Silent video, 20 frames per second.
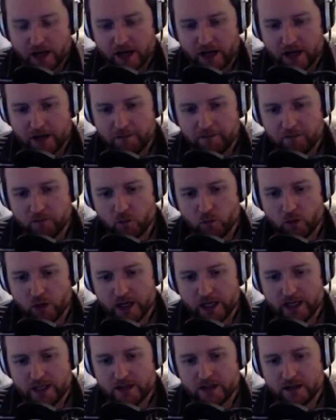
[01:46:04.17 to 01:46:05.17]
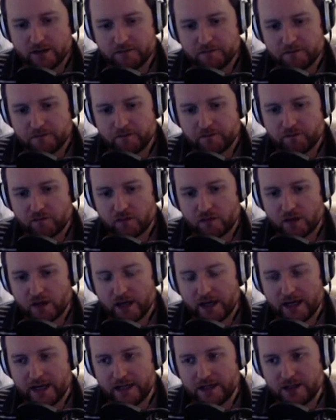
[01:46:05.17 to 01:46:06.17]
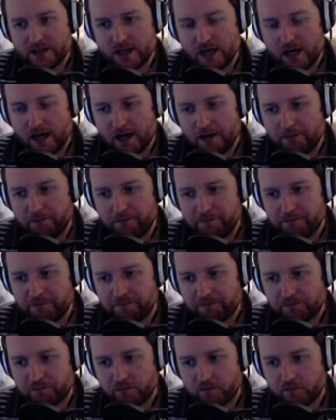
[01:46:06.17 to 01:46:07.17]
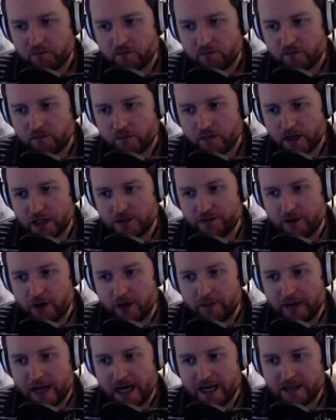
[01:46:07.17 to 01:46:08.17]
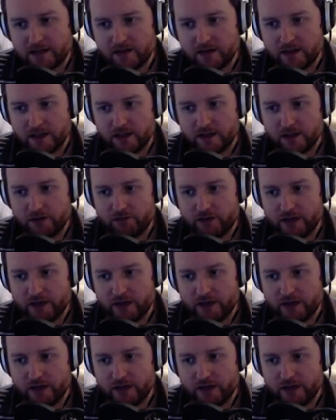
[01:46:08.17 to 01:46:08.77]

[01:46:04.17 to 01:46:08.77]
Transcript: um, weed is um, is very bad. They